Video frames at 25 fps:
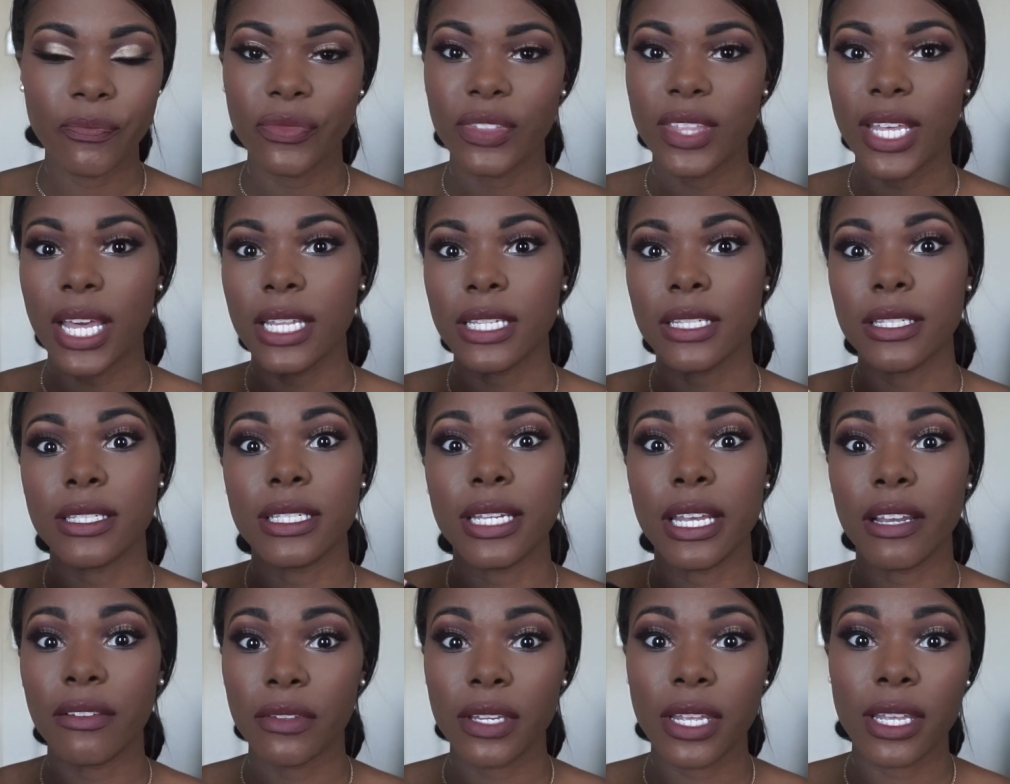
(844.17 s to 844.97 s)
That's
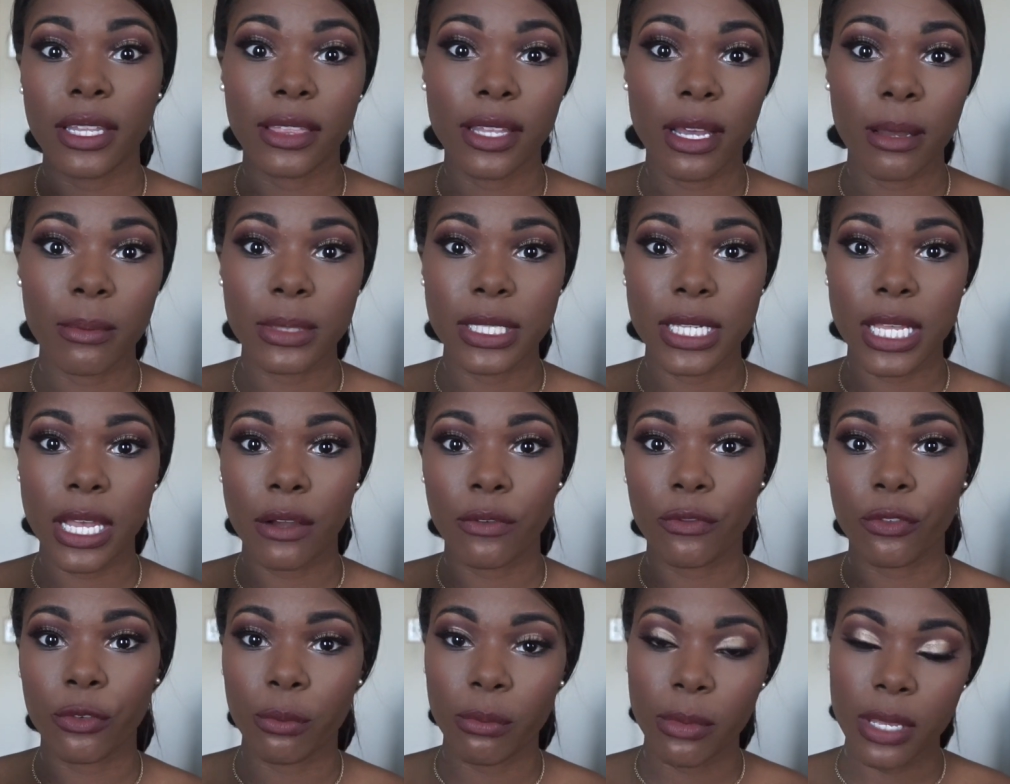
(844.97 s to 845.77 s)
definitely a thumbs
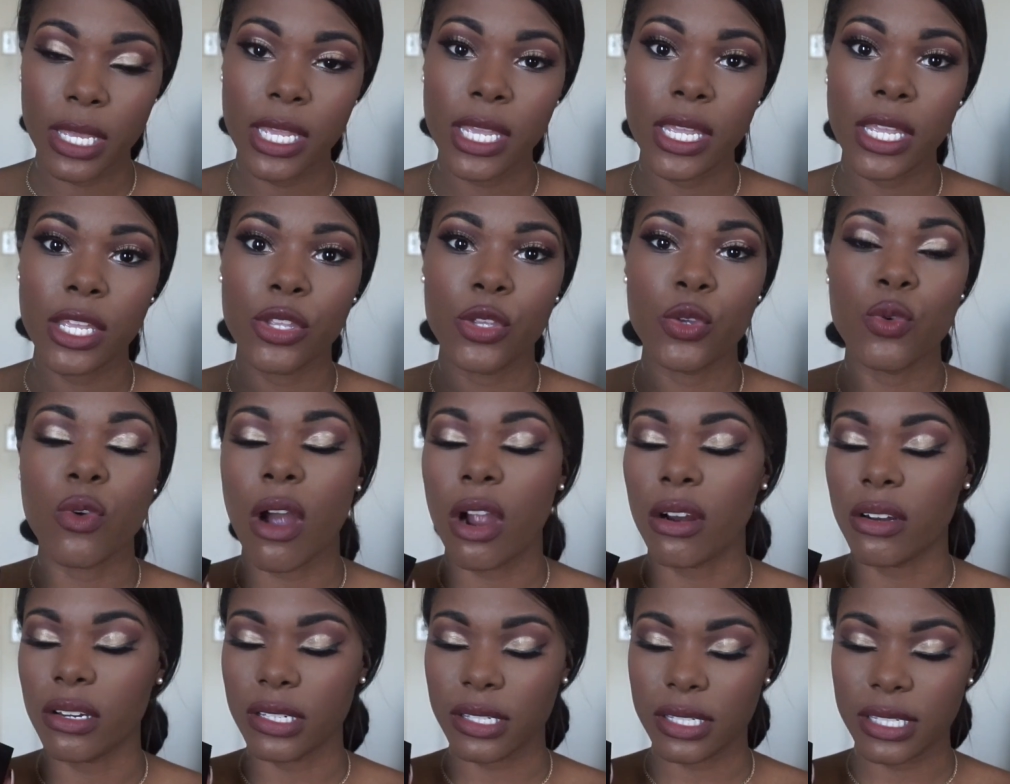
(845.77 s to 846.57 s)
down for me. You
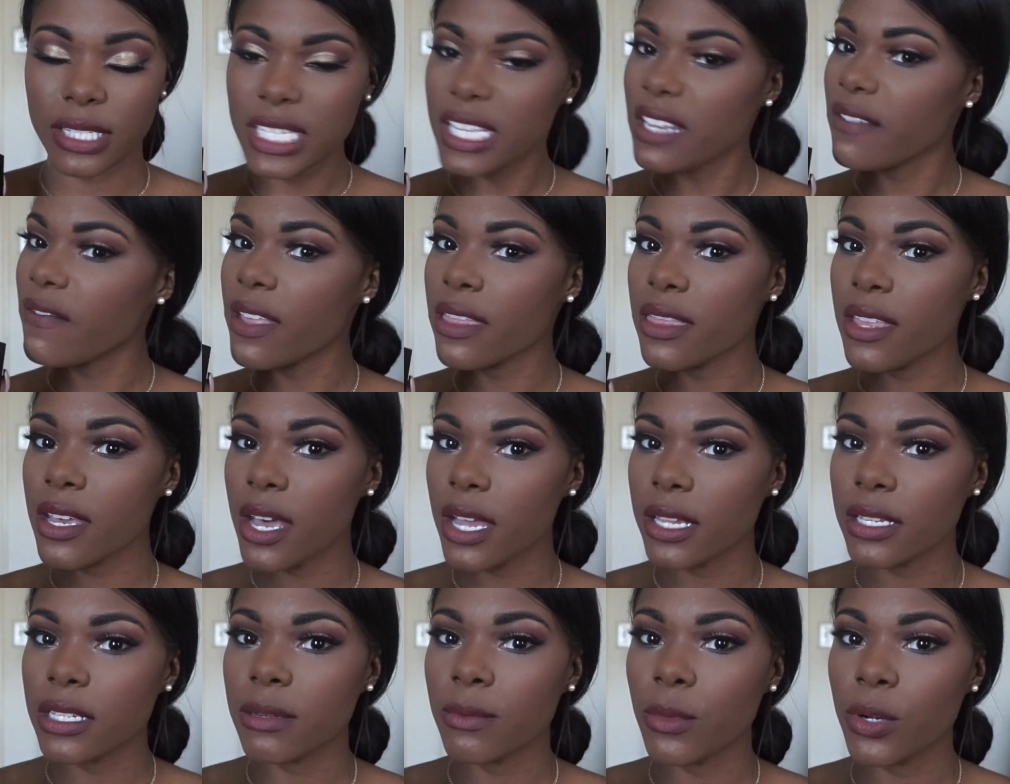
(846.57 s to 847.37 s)
are deceiving the
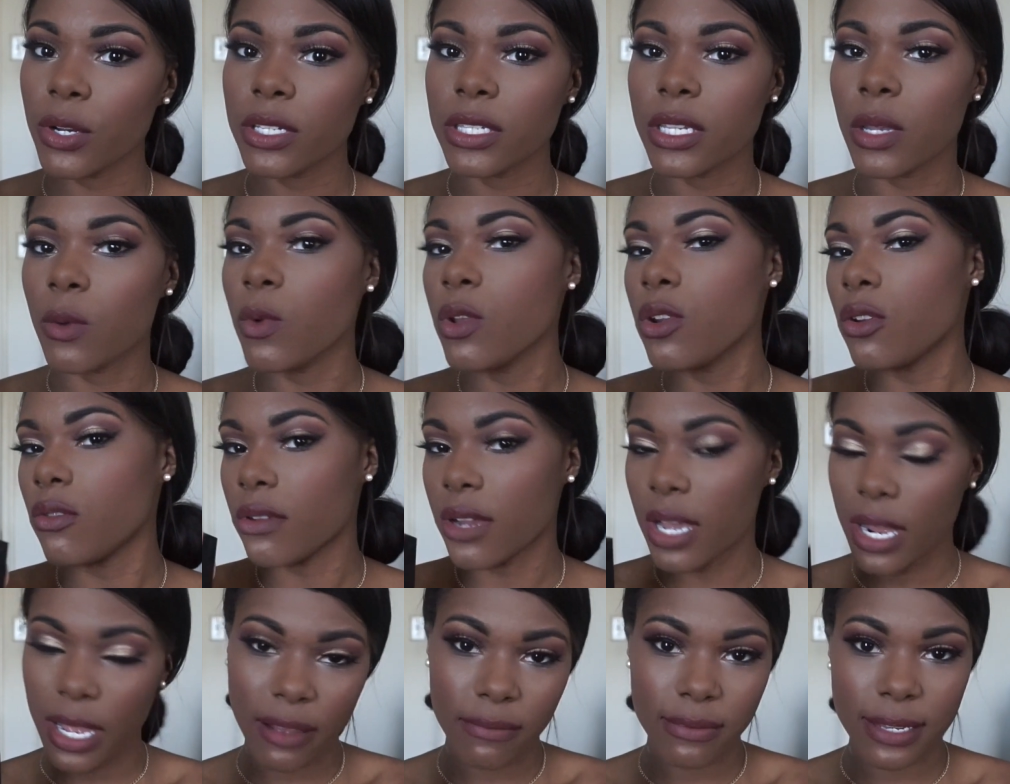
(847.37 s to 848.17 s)
customers, and we do
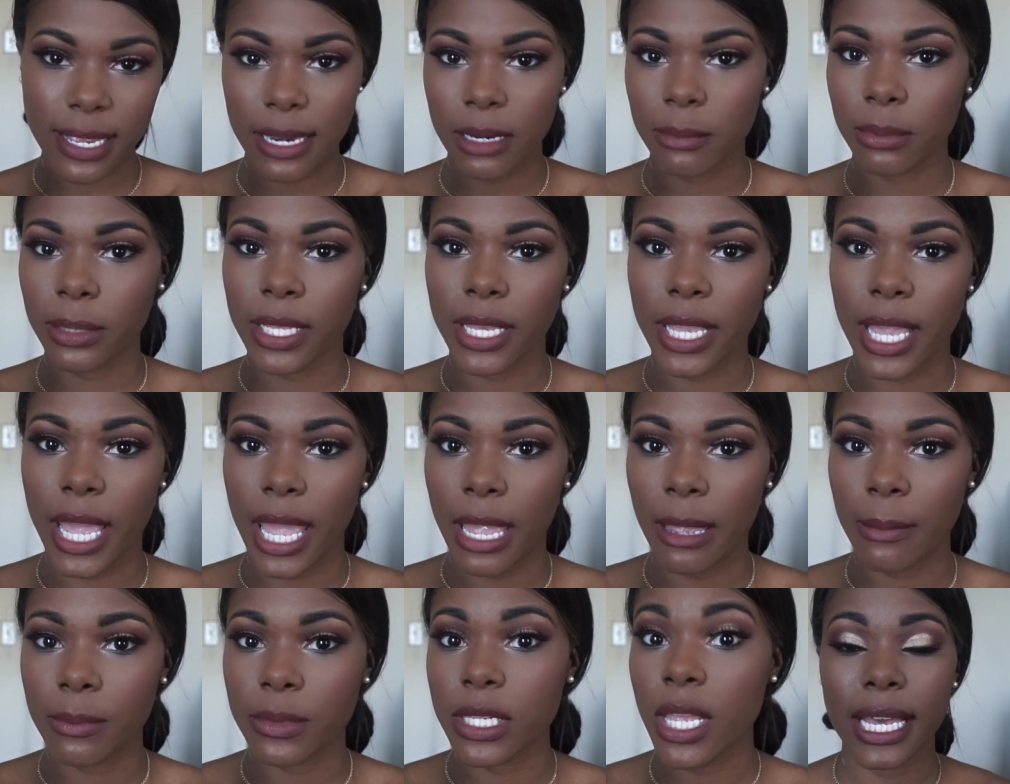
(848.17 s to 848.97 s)
not have time to play
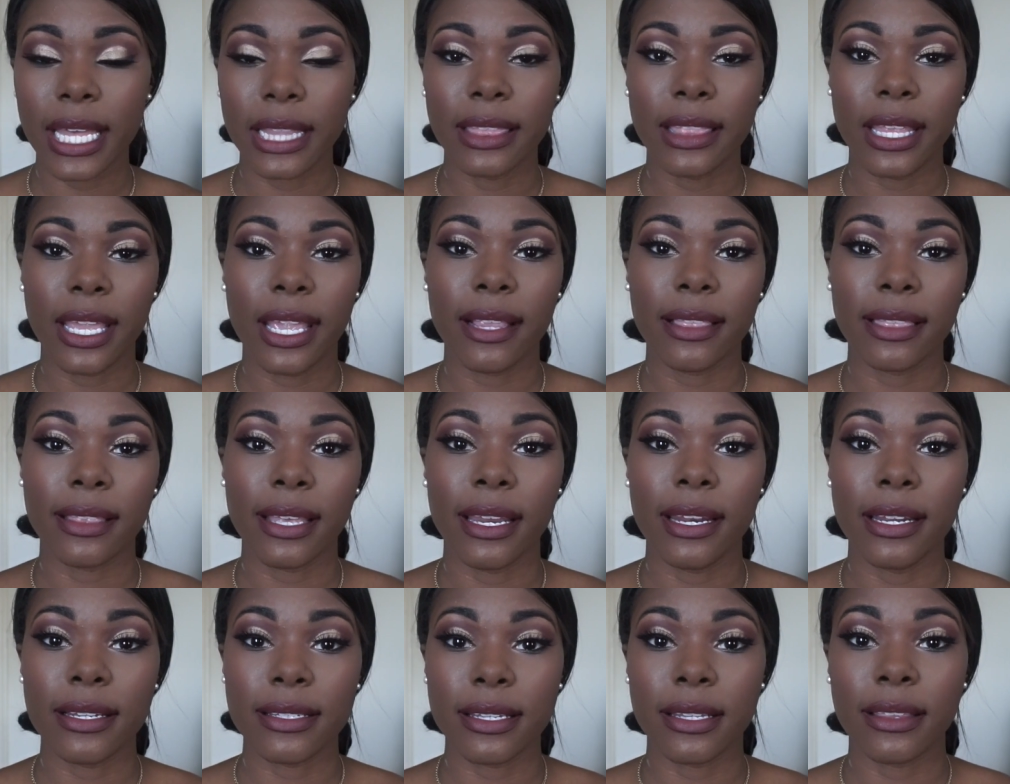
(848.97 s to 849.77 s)
games. I think
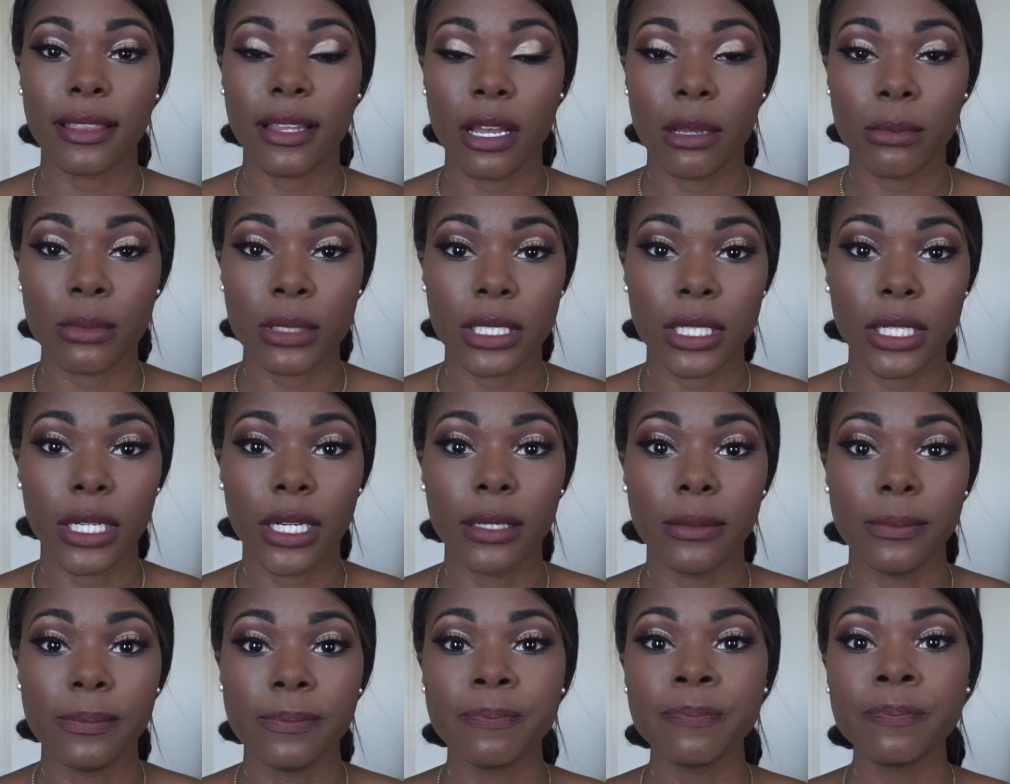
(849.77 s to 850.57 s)
that it's a thumbs
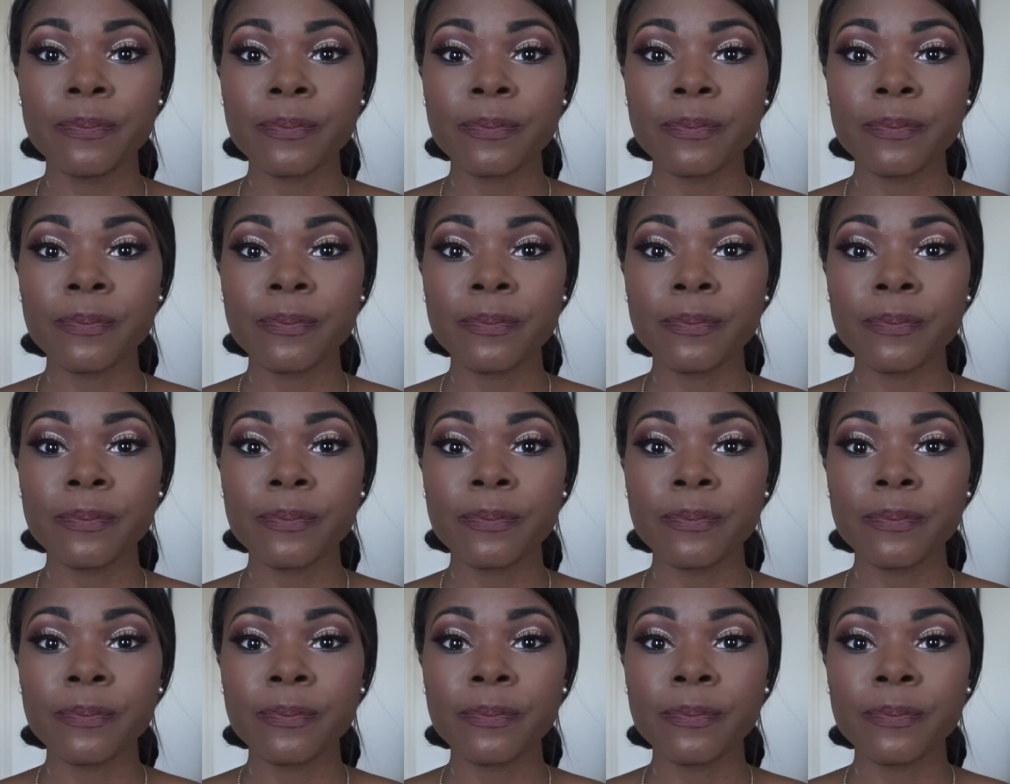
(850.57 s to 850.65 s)
up.